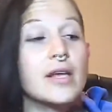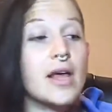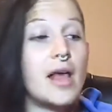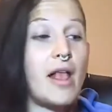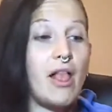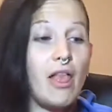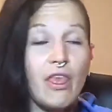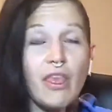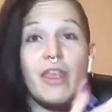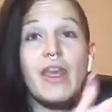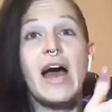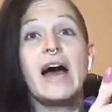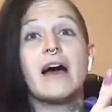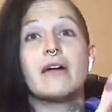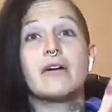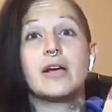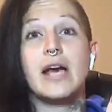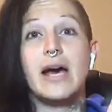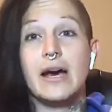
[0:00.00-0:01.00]

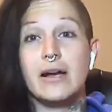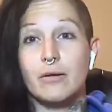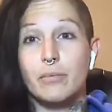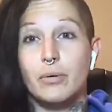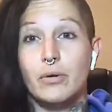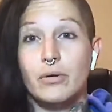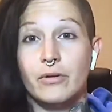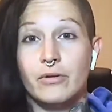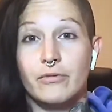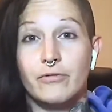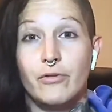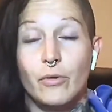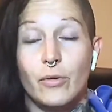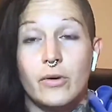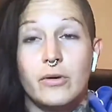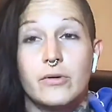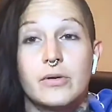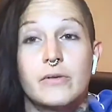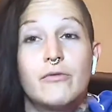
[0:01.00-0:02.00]
that catapult
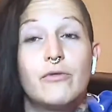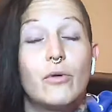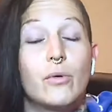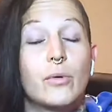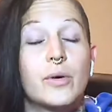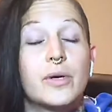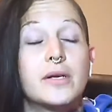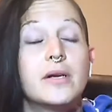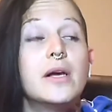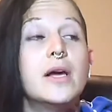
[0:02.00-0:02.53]
forward.